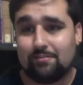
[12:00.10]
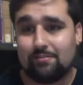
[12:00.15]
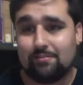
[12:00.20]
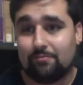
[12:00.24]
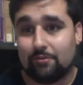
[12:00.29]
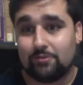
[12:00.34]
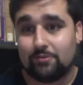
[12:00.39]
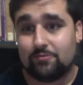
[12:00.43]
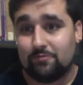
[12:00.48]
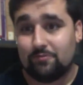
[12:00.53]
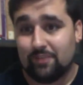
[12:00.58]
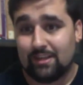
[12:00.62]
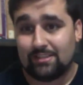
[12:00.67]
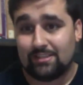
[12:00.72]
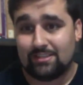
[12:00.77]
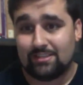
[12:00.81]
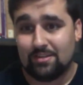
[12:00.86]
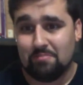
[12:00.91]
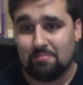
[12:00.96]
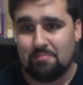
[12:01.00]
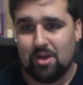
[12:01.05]
first
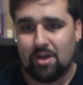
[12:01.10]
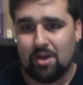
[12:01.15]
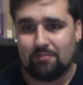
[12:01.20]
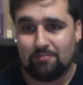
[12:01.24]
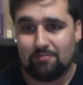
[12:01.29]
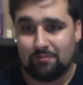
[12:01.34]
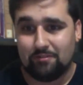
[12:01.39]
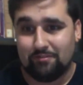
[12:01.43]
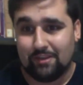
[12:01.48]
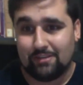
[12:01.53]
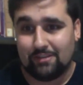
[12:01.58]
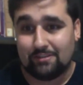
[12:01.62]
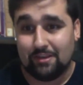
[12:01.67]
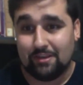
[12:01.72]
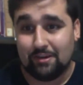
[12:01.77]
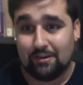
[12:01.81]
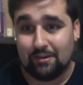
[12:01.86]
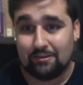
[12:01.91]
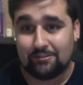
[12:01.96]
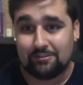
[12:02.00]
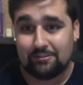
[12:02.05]
victim of the
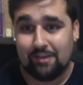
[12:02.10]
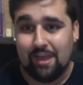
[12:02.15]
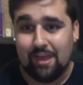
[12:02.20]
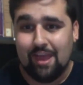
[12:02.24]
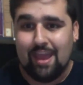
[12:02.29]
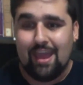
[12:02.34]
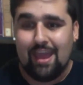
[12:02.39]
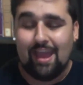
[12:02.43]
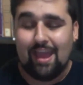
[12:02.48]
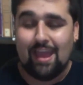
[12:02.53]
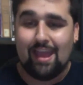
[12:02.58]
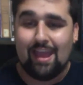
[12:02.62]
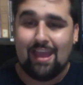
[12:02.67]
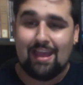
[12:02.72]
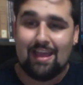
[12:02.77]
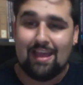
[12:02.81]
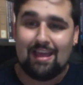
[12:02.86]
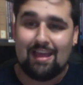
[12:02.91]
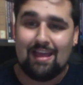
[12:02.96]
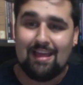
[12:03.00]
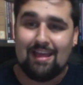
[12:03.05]
facehuggers.
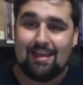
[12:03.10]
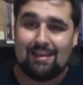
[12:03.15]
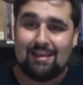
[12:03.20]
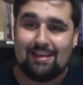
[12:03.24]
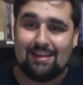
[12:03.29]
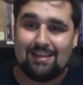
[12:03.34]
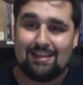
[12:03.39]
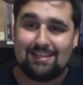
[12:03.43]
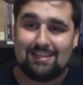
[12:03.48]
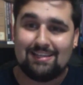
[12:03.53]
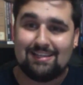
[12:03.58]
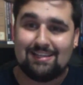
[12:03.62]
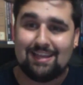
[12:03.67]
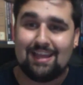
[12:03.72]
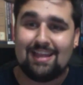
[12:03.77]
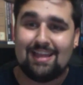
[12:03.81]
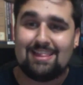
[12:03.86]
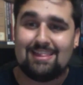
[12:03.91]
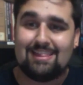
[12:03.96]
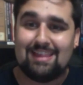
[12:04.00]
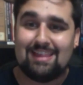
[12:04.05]
And
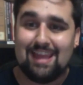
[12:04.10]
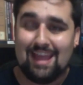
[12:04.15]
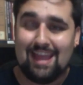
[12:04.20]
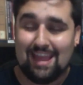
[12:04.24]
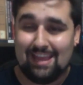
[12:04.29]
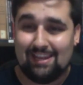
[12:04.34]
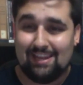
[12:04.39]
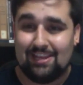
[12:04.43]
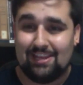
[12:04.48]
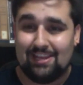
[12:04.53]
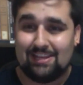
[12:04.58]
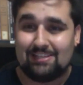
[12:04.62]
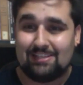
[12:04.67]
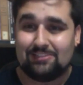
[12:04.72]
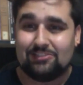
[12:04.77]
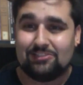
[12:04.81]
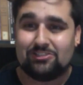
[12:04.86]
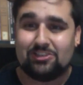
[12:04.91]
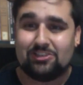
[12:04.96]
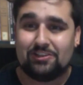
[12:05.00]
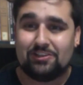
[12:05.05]
the
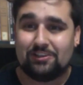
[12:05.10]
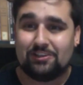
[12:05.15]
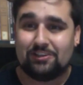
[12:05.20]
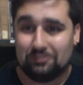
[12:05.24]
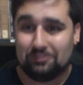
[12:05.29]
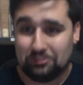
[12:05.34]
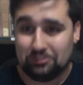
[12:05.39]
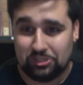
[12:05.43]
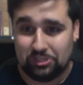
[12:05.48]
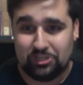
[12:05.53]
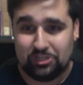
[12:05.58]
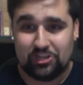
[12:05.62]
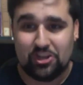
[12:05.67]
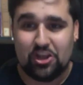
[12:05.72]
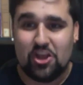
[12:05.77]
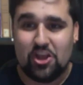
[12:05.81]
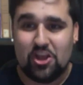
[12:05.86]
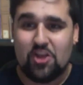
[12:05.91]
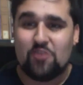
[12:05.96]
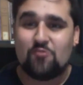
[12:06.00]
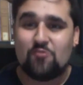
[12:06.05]
aliens look
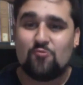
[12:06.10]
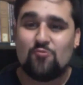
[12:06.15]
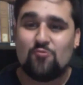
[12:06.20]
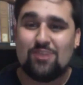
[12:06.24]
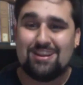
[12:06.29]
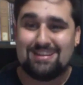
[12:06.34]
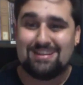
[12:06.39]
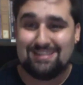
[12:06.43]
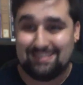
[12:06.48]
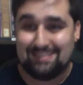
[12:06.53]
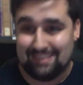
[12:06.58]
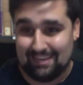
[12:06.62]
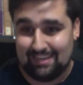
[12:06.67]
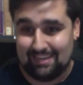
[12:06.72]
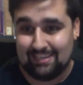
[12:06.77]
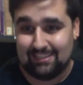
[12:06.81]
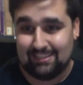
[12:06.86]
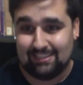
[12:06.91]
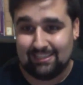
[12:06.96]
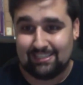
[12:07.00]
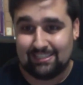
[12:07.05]

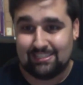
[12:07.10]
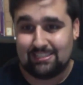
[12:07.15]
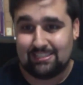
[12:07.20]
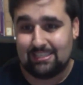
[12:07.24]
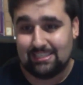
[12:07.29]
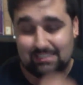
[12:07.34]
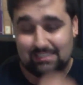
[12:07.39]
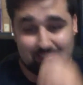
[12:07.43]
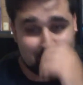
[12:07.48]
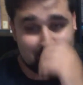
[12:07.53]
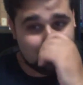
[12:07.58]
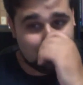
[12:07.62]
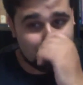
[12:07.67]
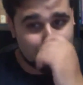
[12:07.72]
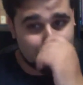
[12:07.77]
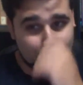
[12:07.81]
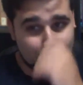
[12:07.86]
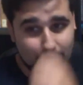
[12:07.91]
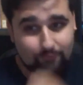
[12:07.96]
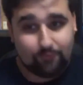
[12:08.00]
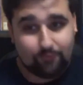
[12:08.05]
ridiculous. The
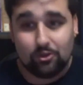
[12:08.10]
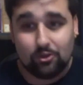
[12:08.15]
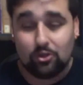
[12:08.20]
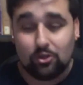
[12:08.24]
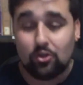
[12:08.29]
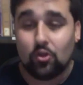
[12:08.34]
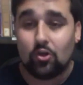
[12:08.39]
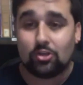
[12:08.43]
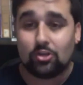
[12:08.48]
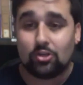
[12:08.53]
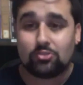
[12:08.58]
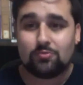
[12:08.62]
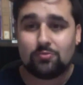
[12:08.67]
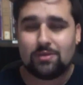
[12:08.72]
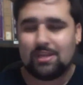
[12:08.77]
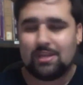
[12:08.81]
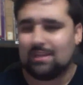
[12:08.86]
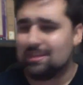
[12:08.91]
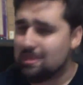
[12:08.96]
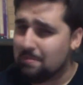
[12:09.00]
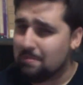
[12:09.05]
Xenomorph looks
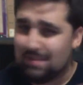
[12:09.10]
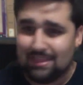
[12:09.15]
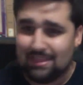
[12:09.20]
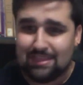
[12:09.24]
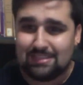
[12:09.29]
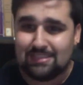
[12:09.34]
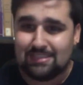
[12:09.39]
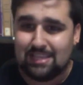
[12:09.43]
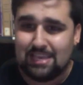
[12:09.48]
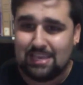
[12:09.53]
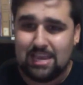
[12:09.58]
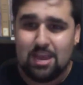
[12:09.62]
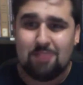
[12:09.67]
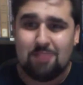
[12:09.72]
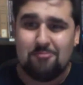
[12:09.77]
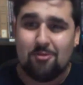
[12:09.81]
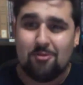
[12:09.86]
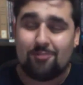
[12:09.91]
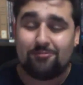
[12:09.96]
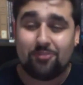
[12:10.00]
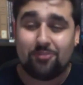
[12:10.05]
ridiculous. I mean, the
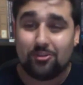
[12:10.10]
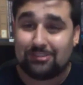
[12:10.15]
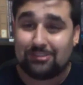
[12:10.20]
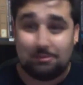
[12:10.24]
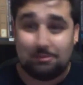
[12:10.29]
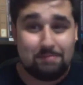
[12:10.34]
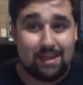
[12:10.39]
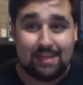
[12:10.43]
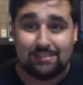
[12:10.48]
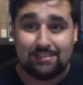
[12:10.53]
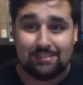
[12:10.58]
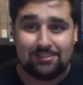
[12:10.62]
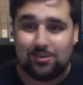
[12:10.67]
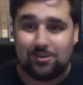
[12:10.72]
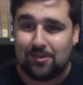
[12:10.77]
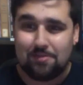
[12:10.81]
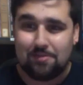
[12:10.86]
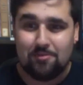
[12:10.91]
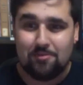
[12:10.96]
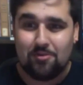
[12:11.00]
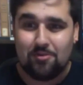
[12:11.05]
Neomorph looked amazing, don't
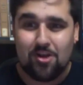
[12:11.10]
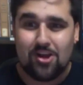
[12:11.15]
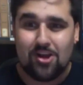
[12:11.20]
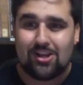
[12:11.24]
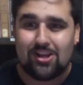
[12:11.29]
get me wrong,